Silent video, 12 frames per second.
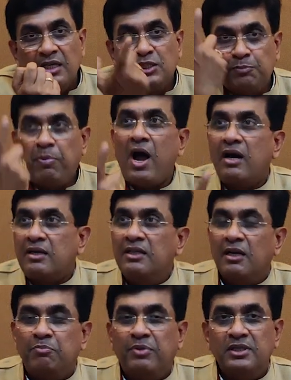spark in
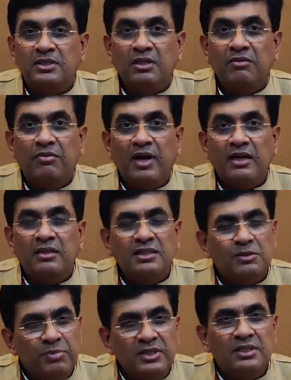that person, where
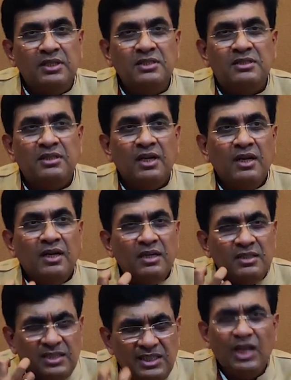this person is
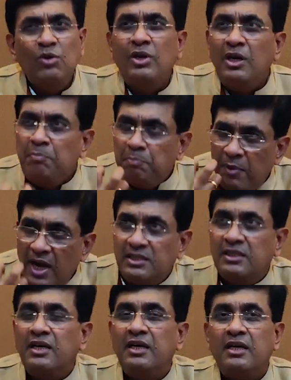genuinely
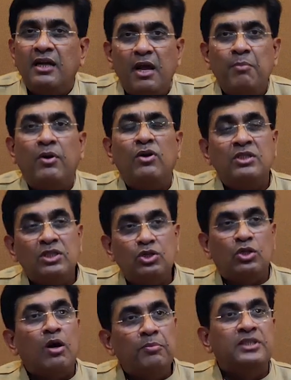passionate about the
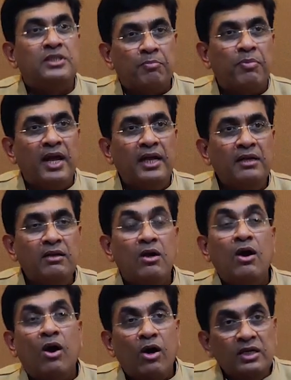job he's applying,
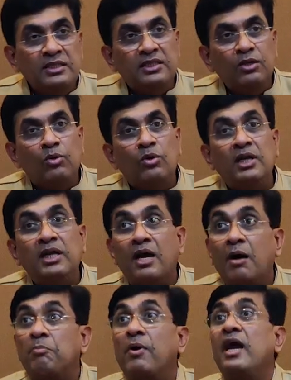or is he only
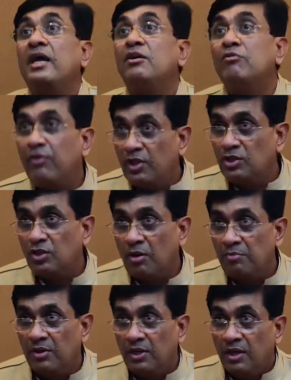applying for a
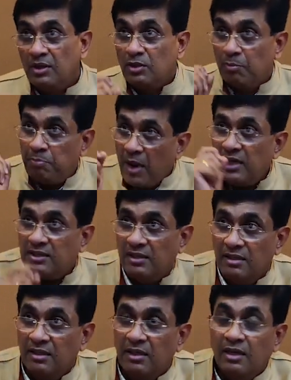job? So passion